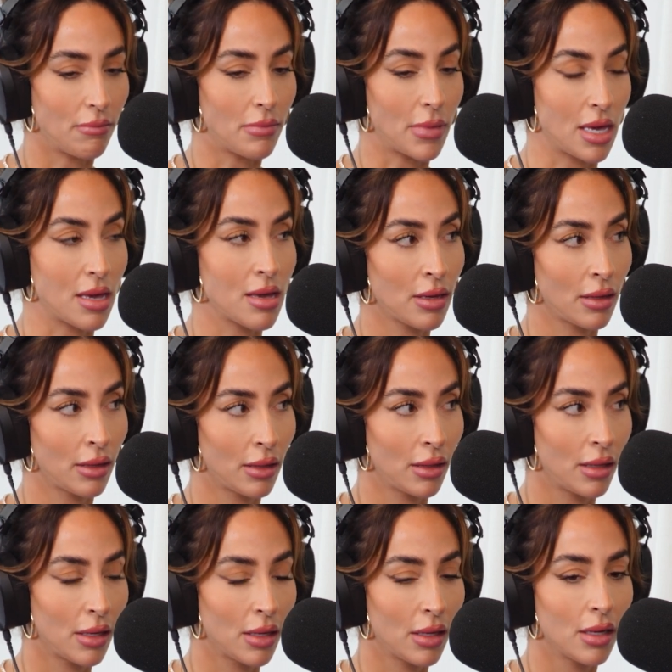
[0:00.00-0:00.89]
me.
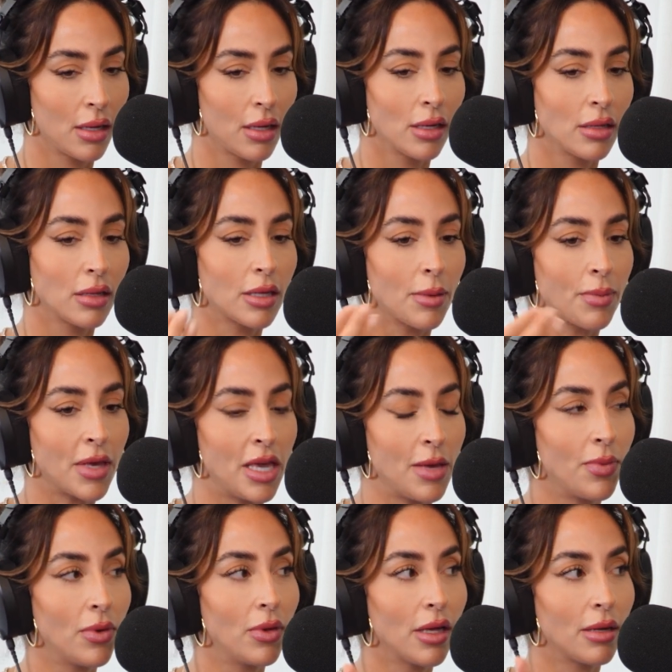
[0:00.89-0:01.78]
The
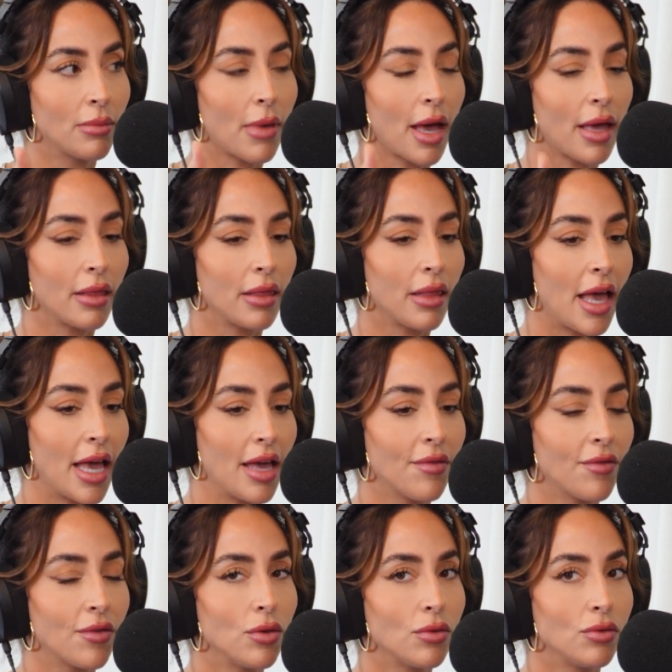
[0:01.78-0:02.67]
people in my
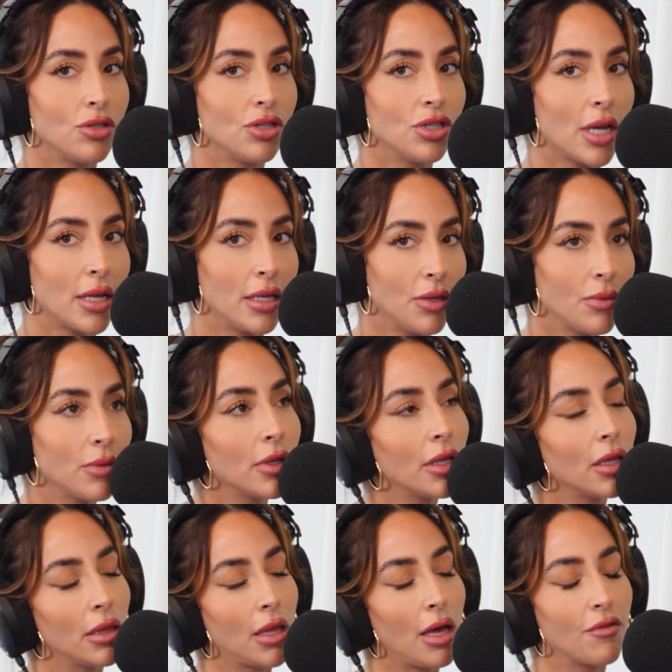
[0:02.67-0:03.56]
life who
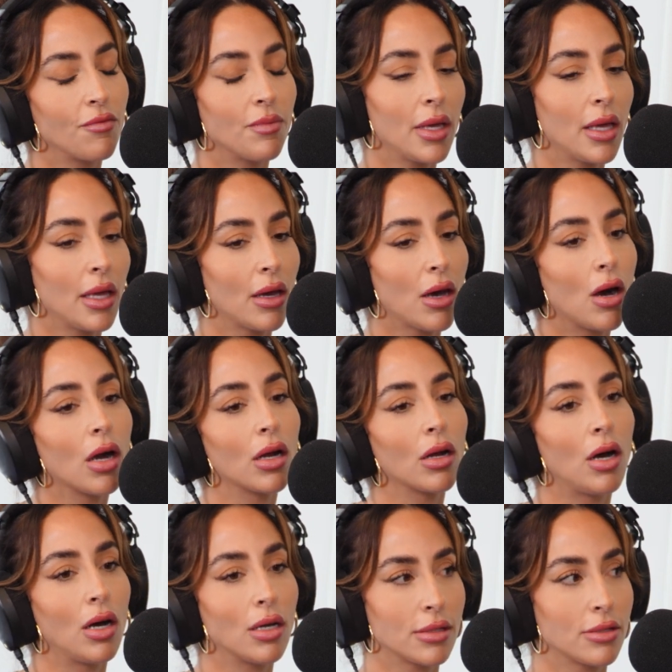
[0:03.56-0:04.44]
genuinely love me
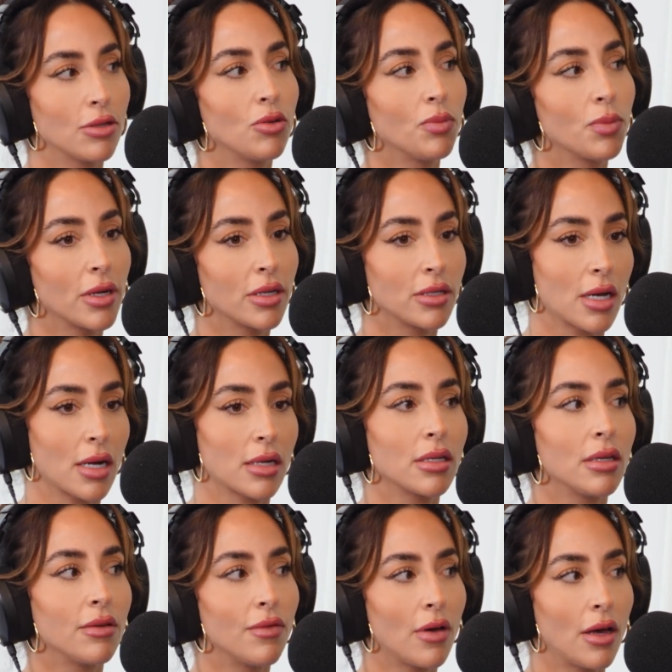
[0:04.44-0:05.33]
are also
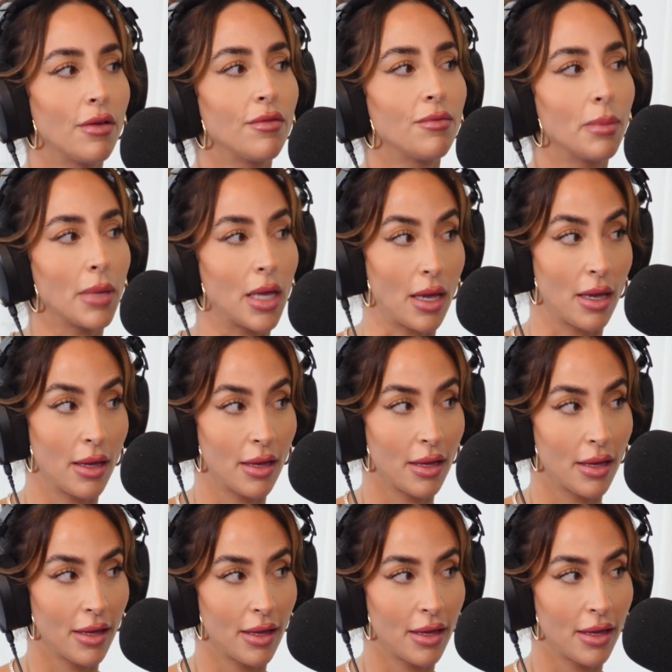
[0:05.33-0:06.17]
protective of me.